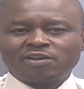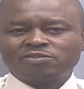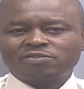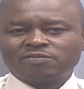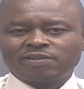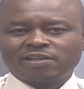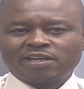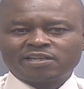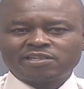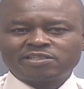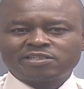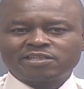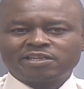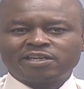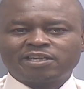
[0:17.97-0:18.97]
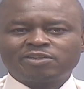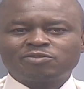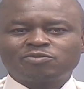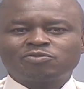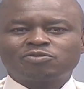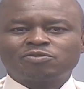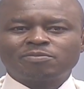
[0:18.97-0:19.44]
out of the country
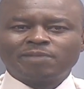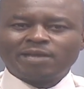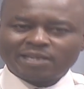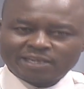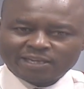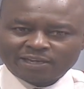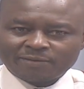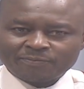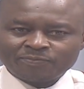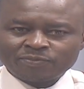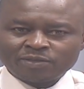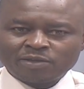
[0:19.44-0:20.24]
into Somalia,